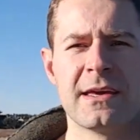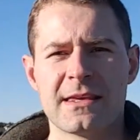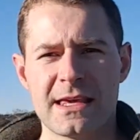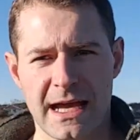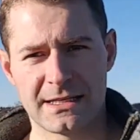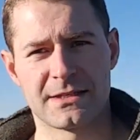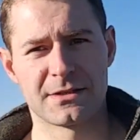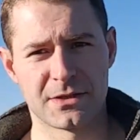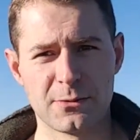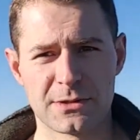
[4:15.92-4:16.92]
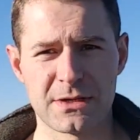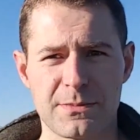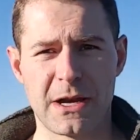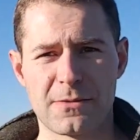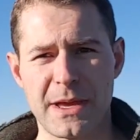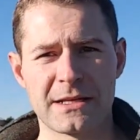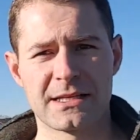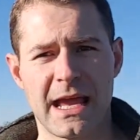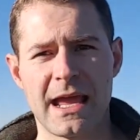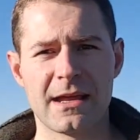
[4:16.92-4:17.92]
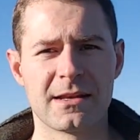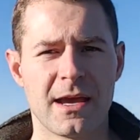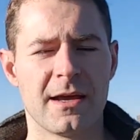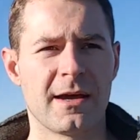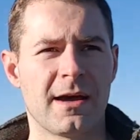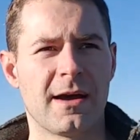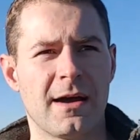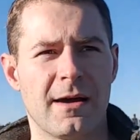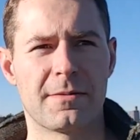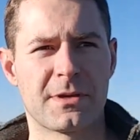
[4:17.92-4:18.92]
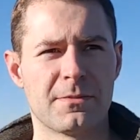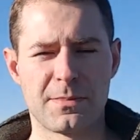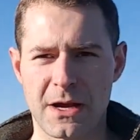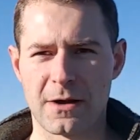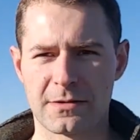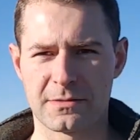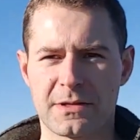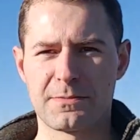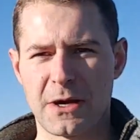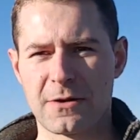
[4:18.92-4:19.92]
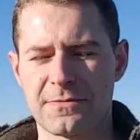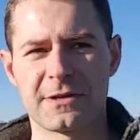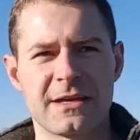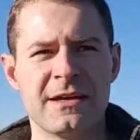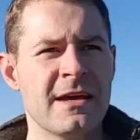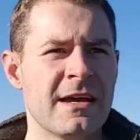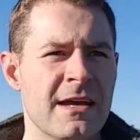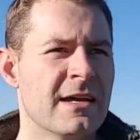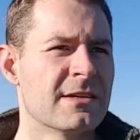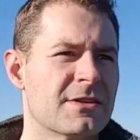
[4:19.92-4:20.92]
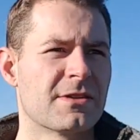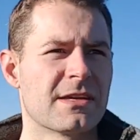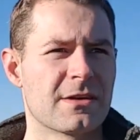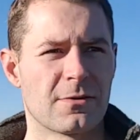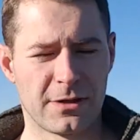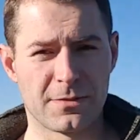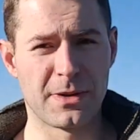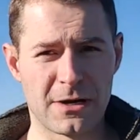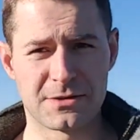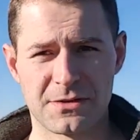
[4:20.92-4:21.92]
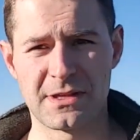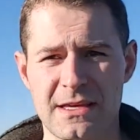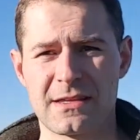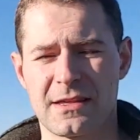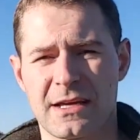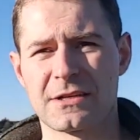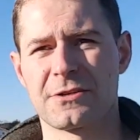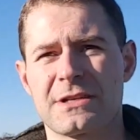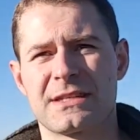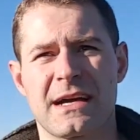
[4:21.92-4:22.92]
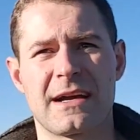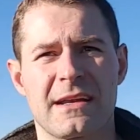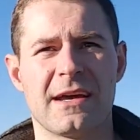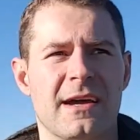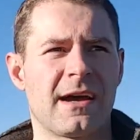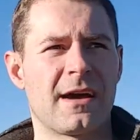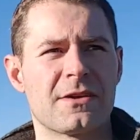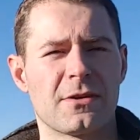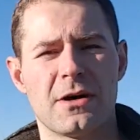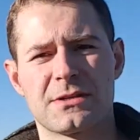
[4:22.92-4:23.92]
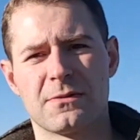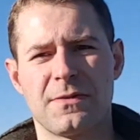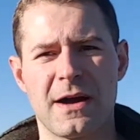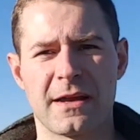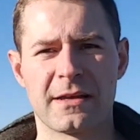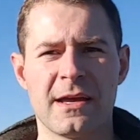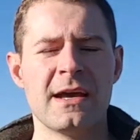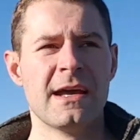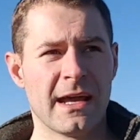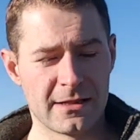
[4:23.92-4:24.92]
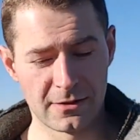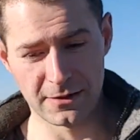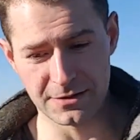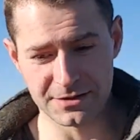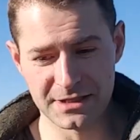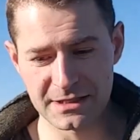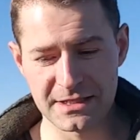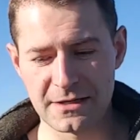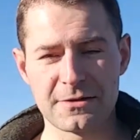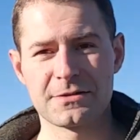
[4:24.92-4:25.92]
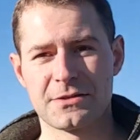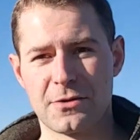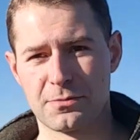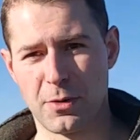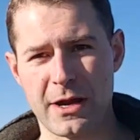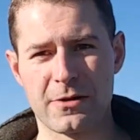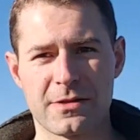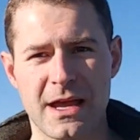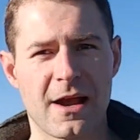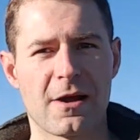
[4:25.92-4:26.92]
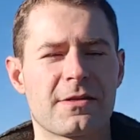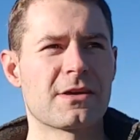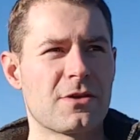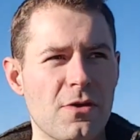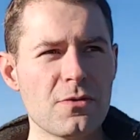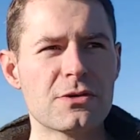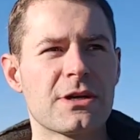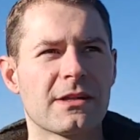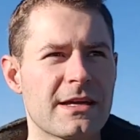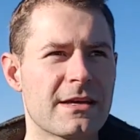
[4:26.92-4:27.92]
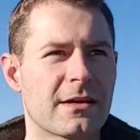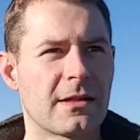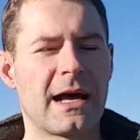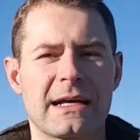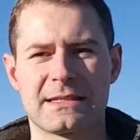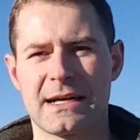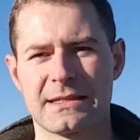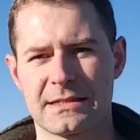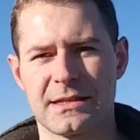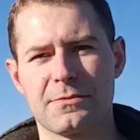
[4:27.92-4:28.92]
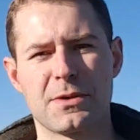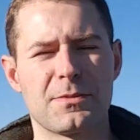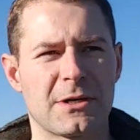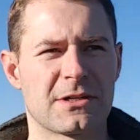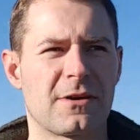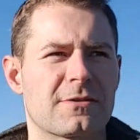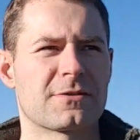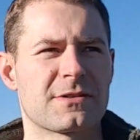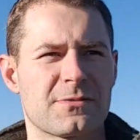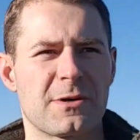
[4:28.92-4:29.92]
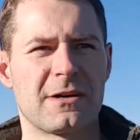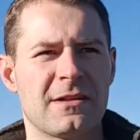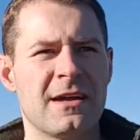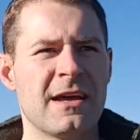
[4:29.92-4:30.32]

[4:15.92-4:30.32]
yes, the schools are better maintained compared to the countryside. You'll also find in the larger city centers, no brainer there, that usually class sizes can be much larger as well.